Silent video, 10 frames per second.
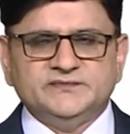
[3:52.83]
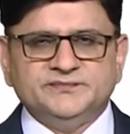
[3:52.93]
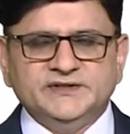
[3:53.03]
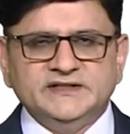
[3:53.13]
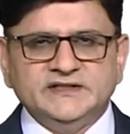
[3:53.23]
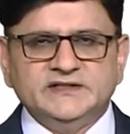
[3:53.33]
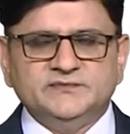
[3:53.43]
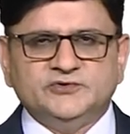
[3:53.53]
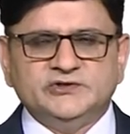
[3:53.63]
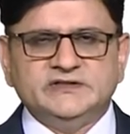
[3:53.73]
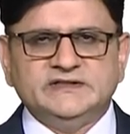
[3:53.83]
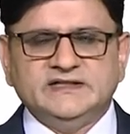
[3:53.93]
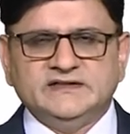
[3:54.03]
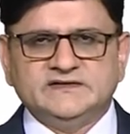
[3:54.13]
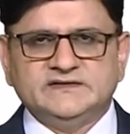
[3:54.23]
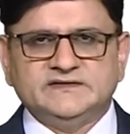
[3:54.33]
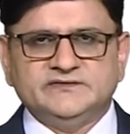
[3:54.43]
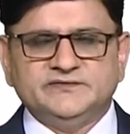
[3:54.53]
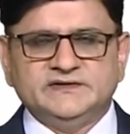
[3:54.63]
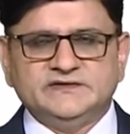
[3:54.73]
bringing in model
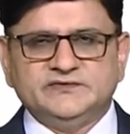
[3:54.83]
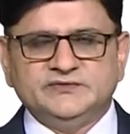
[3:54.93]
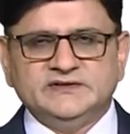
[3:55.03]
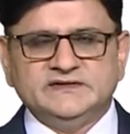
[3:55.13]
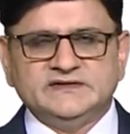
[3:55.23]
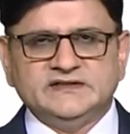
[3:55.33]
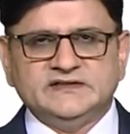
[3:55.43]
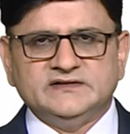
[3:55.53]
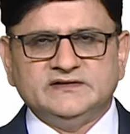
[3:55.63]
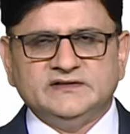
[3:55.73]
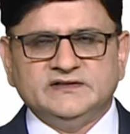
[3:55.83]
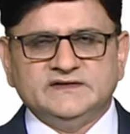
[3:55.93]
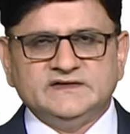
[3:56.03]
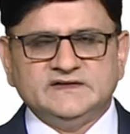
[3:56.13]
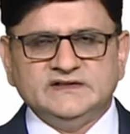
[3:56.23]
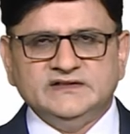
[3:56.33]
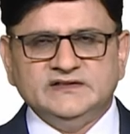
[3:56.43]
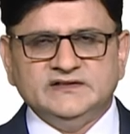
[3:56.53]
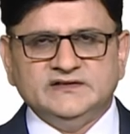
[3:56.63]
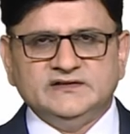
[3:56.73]
texts which students can
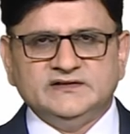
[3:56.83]
see,